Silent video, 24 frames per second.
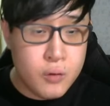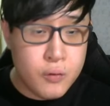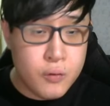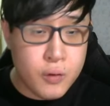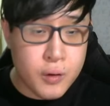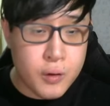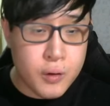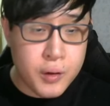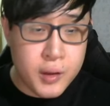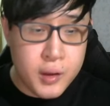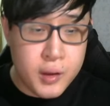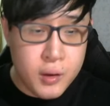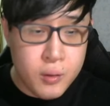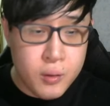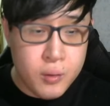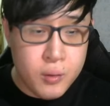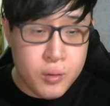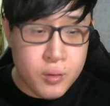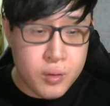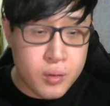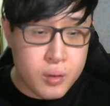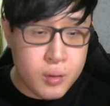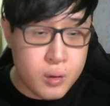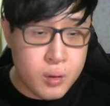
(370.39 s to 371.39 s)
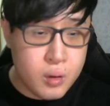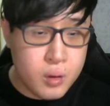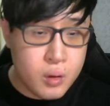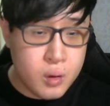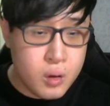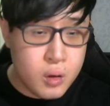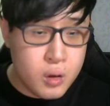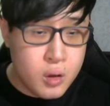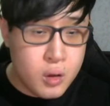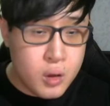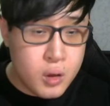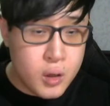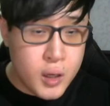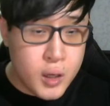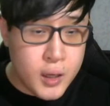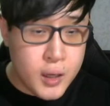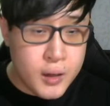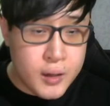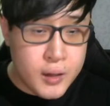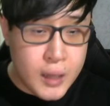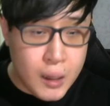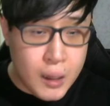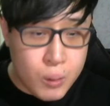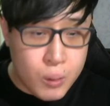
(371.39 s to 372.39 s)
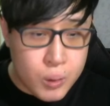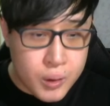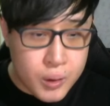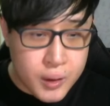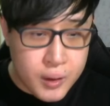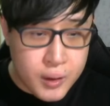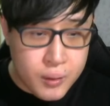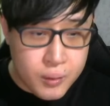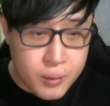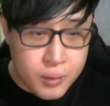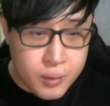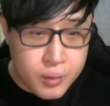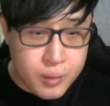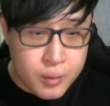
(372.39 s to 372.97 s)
for kills, and tower kills.